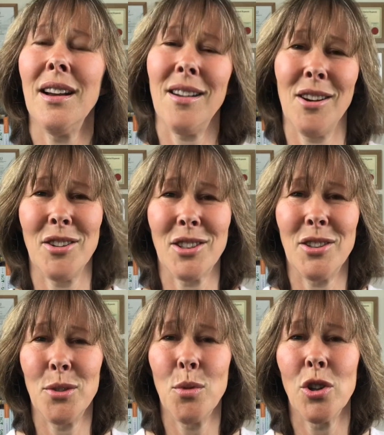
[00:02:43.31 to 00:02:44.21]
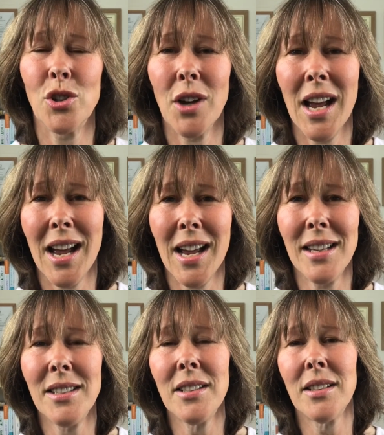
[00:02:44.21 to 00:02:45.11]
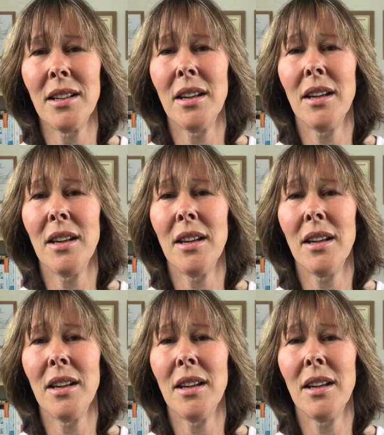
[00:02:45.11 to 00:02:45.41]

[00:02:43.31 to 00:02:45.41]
I'll ask you to wash your hands